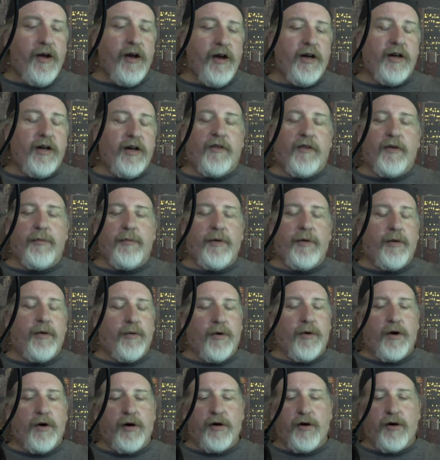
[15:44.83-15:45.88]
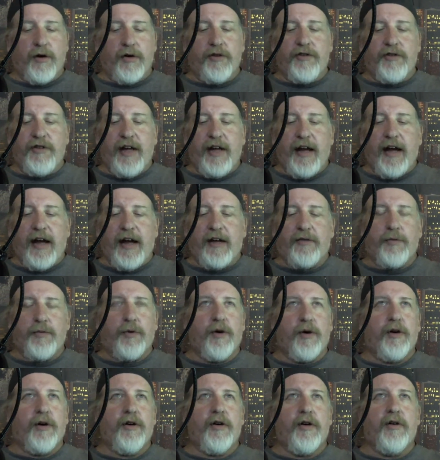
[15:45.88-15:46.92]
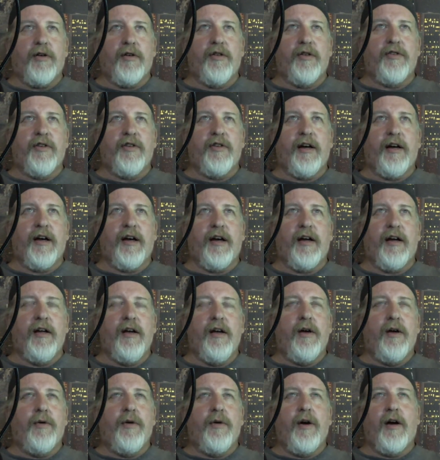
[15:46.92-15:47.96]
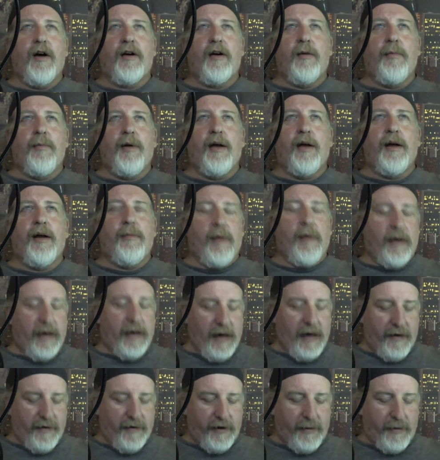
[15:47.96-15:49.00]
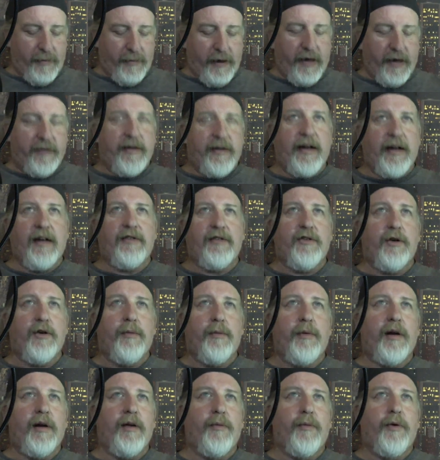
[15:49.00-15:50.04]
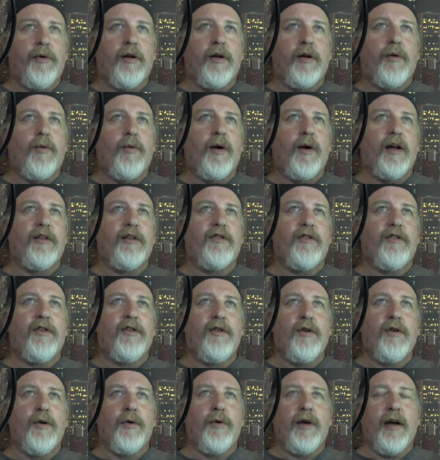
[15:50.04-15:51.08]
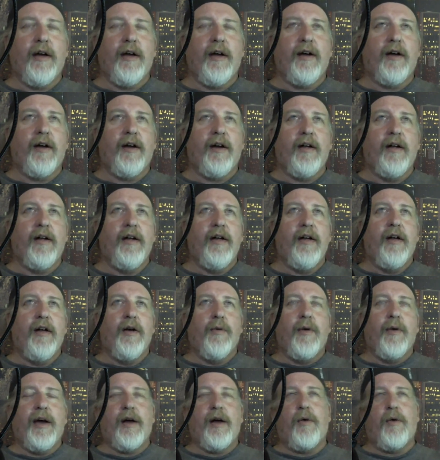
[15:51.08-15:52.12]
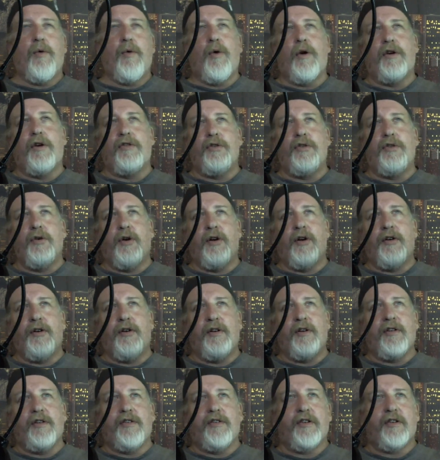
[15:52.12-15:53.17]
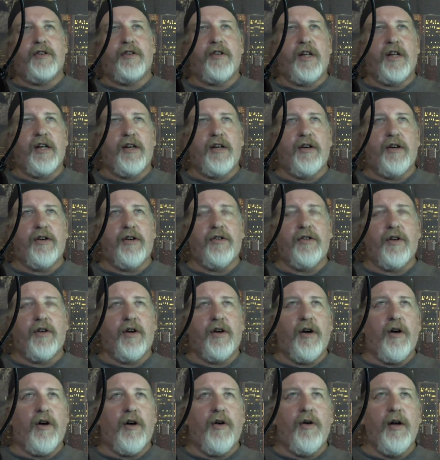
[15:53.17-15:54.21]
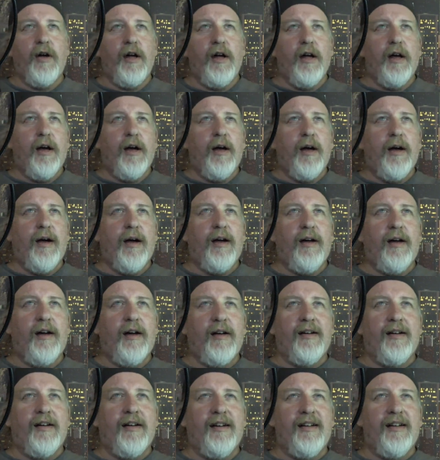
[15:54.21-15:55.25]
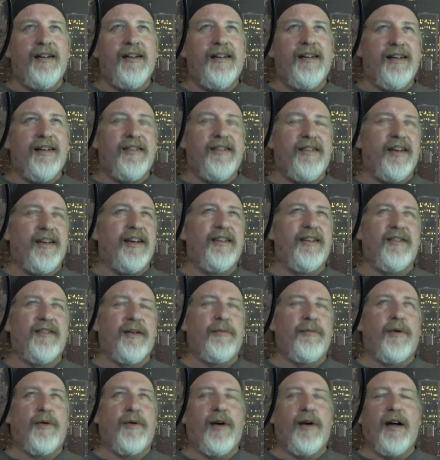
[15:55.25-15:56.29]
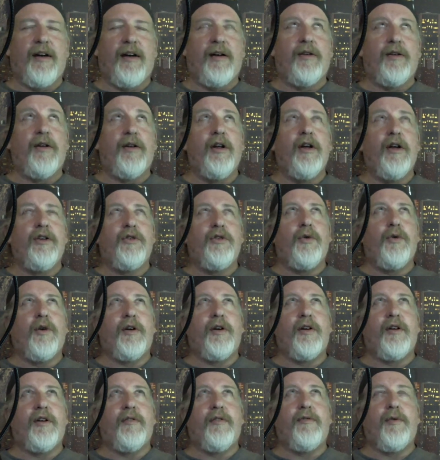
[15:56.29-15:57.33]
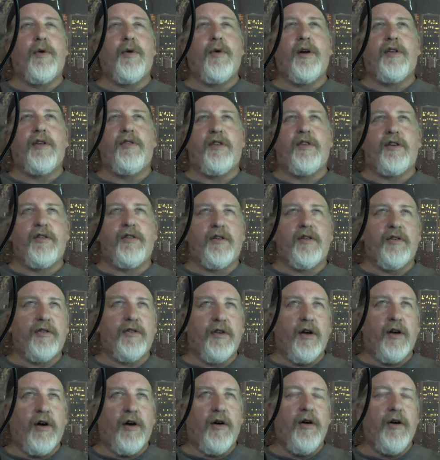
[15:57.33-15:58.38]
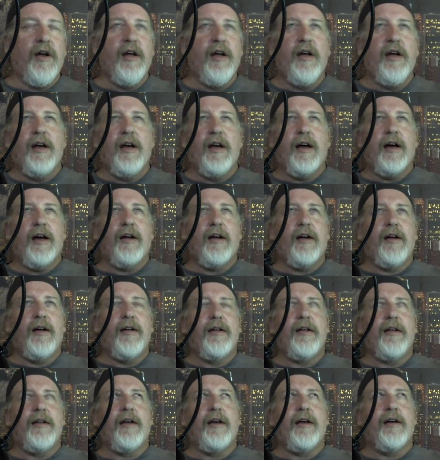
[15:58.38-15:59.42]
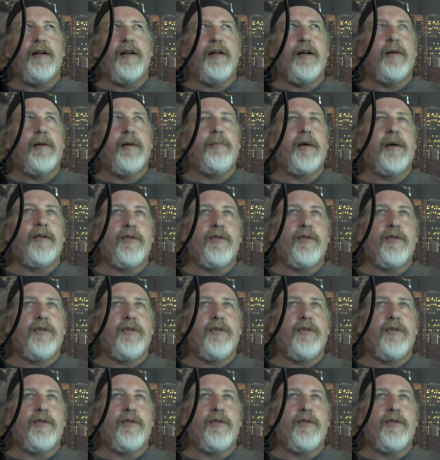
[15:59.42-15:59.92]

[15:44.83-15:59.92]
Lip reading: Government workers, tax workers. We all complain about having to pay tax. Nobody really wants to do it. We had a war 216 years ago. I think somewhere around 246 years ago. Yeah, about